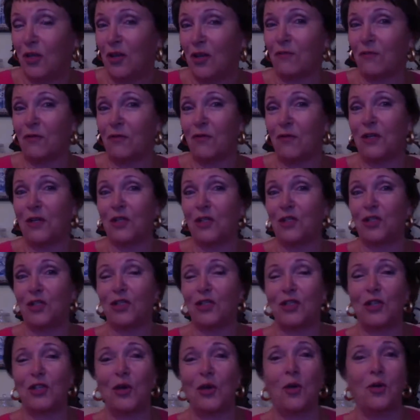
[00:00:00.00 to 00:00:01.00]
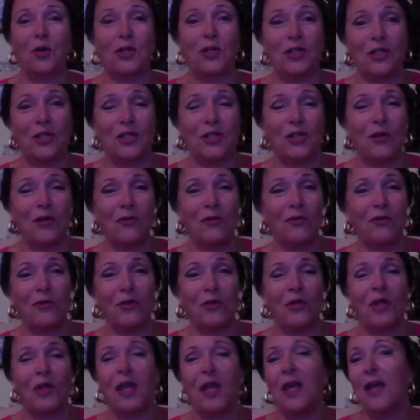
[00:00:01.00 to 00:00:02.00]
coverage and so on and so
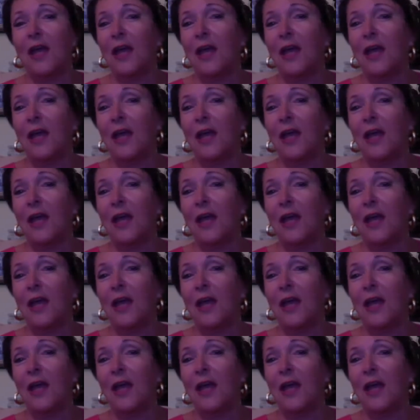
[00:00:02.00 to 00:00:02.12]
forth.